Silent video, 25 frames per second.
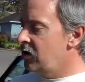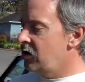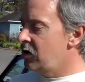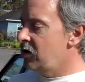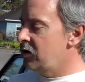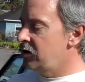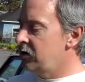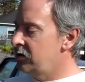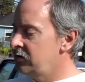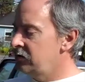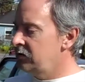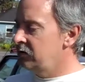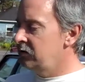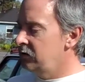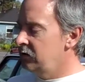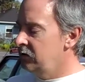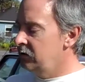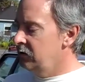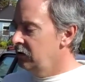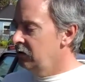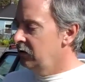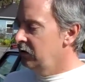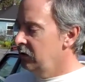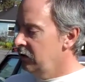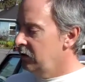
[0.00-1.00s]
on,
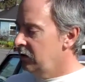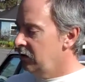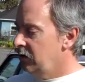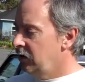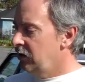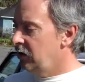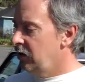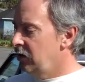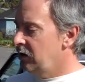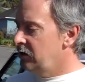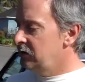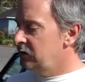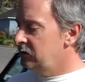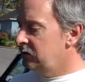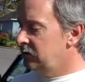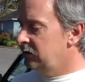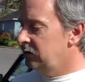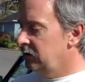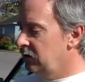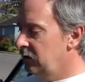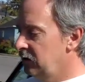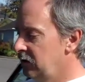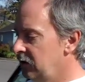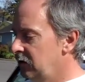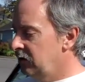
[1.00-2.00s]

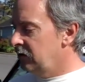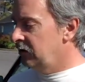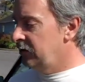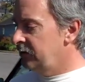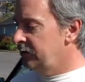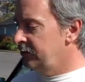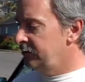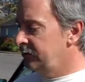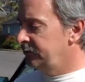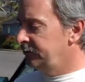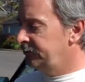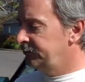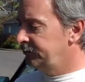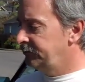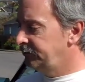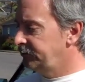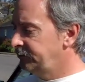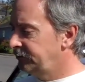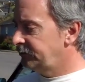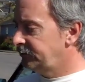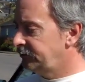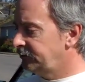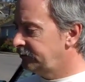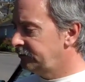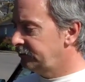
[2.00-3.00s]
and
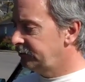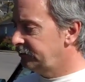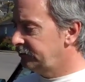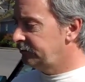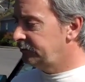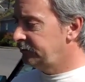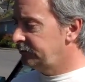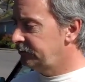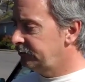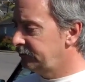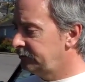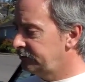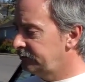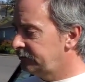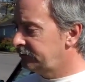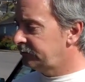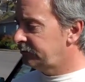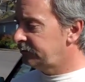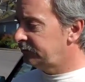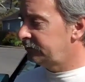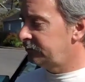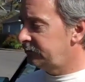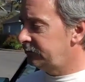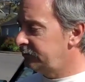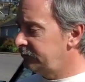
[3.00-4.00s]

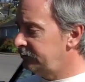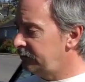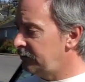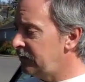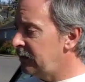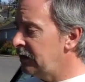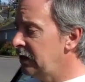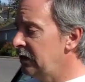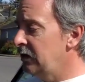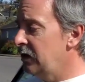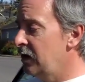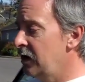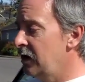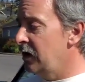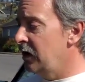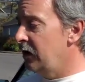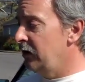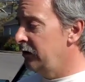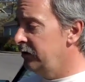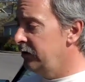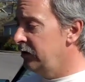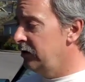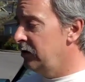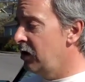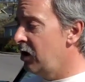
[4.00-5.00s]
yeah,
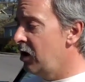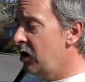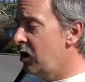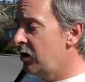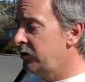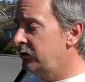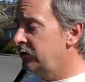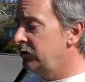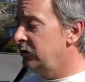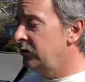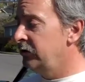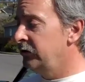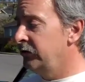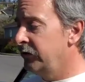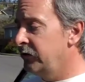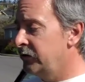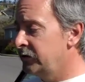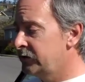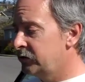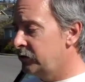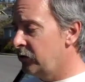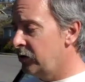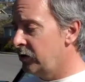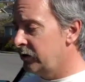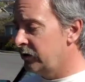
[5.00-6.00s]
yeehaw, and the new
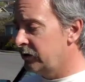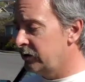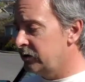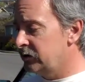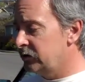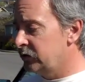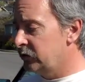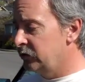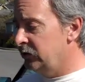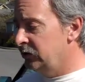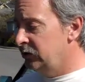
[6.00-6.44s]
Volkswagens.